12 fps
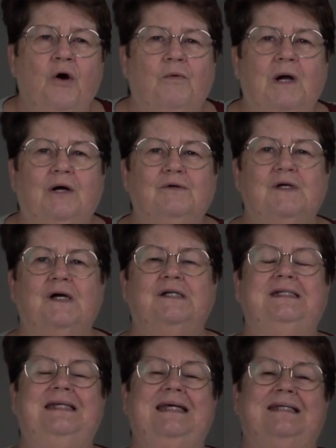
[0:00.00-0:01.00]
We also
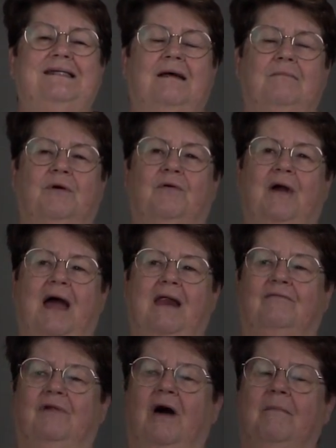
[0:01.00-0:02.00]
did some
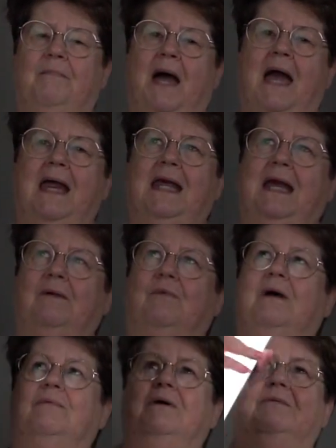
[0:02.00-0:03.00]
creative light painting
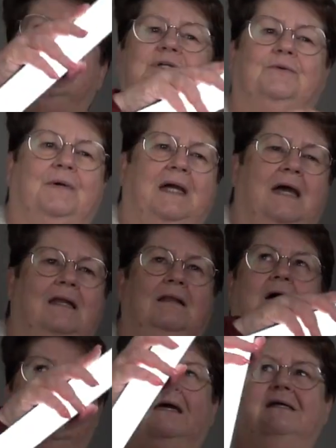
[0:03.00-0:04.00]
where we were doing it
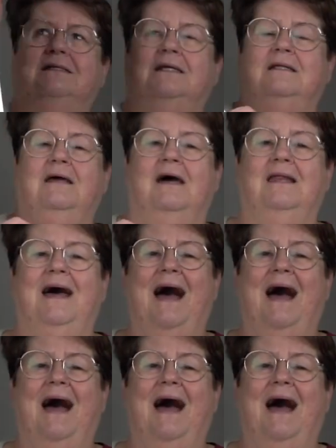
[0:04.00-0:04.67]
like as in an